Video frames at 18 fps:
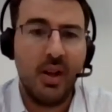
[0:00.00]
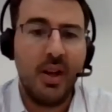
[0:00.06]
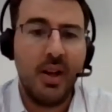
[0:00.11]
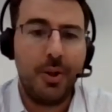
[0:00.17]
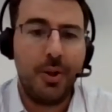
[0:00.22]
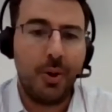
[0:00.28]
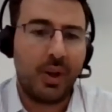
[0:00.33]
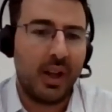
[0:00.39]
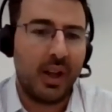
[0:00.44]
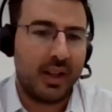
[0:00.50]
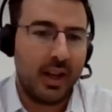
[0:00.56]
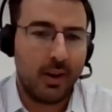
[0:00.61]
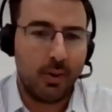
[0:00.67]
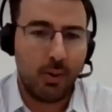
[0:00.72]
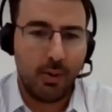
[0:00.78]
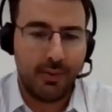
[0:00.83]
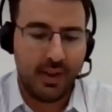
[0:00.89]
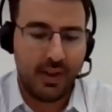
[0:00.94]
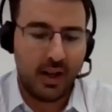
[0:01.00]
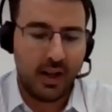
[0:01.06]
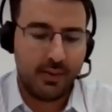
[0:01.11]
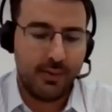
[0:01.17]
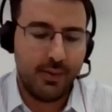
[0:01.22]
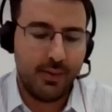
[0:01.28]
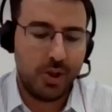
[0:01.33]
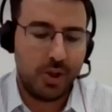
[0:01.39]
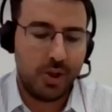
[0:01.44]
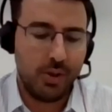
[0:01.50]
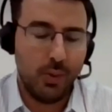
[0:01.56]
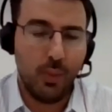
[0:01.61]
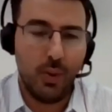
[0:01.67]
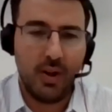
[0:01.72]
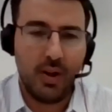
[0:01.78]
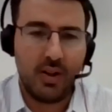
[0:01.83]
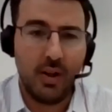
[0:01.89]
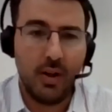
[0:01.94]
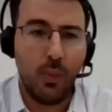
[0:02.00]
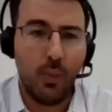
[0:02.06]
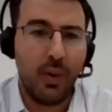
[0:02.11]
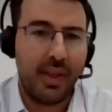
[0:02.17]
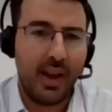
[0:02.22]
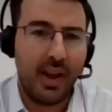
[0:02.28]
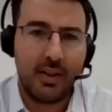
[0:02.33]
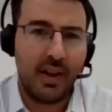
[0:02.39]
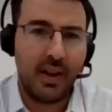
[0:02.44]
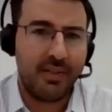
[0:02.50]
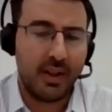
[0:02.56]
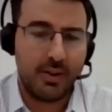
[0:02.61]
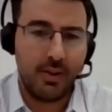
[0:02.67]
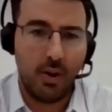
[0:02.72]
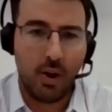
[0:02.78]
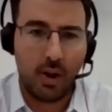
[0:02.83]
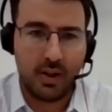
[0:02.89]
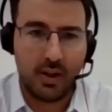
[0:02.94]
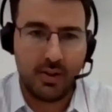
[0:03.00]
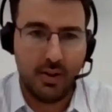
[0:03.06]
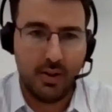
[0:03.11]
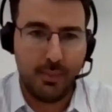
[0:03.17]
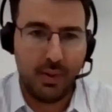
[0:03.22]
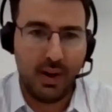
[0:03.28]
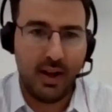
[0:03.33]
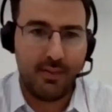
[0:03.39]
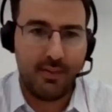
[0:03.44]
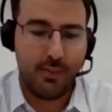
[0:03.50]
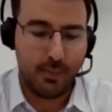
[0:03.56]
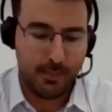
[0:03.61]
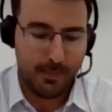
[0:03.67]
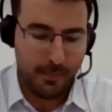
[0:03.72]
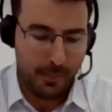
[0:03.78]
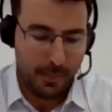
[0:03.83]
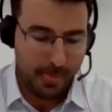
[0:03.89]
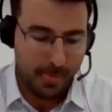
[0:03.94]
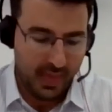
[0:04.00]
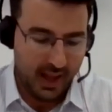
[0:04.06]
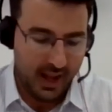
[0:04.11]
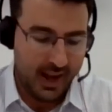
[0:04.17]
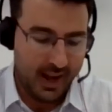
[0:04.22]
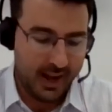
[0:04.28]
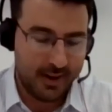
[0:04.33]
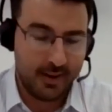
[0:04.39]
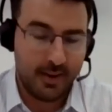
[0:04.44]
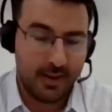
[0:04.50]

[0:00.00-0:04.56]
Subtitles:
you can kick off that virtual worker without having to log into the platform. And